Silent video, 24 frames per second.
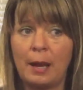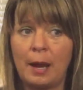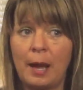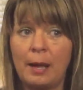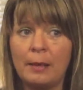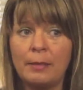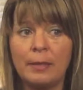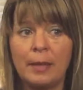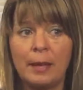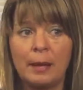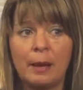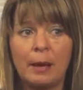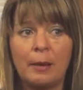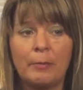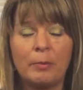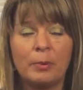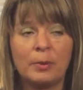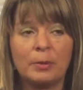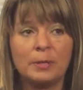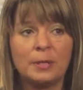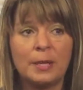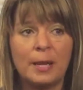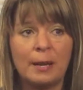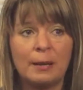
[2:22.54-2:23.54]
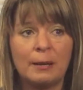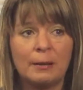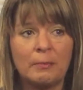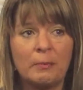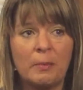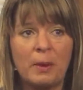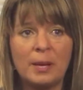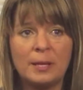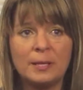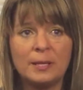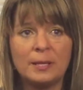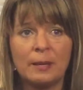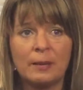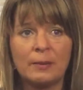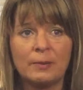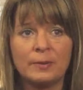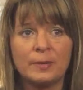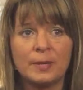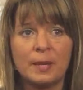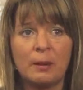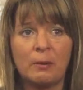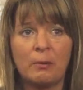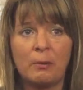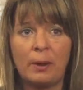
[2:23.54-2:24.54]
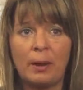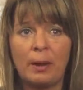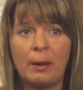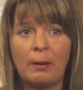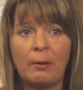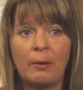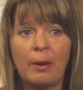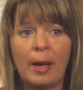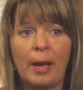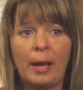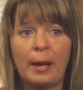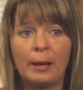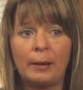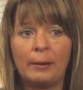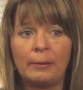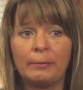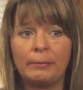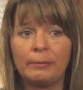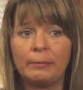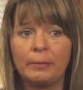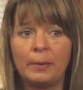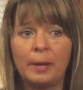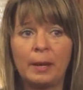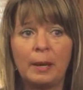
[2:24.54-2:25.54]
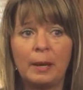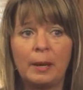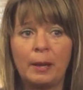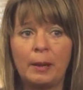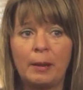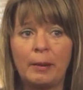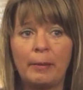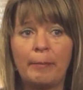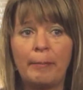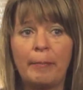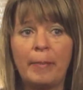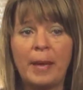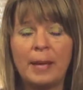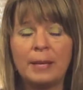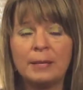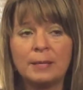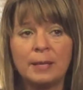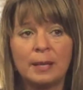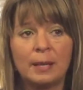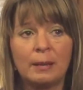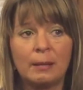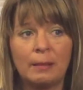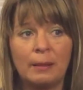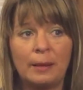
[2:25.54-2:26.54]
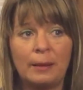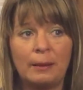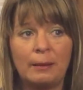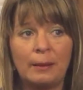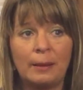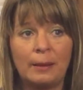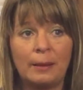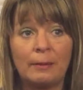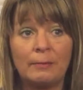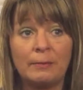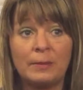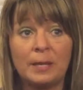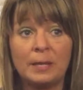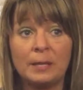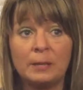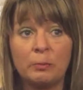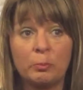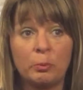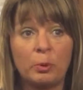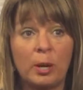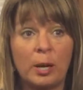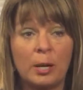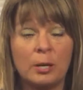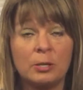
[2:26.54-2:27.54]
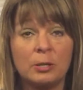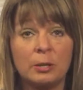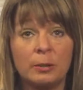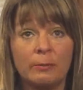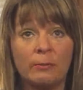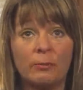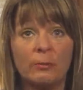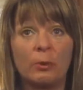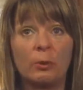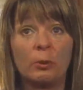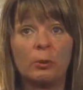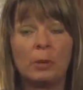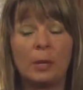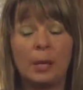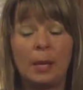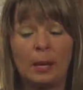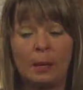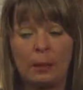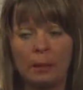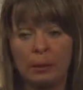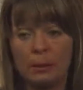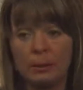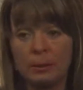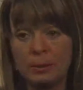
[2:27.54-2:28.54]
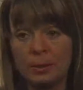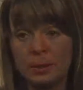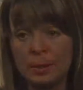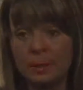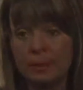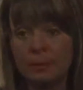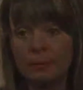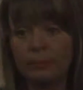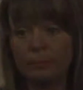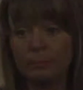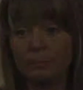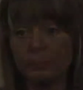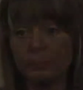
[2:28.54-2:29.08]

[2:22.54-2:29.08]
I think I protected myself so well. I basically lived in depression for years.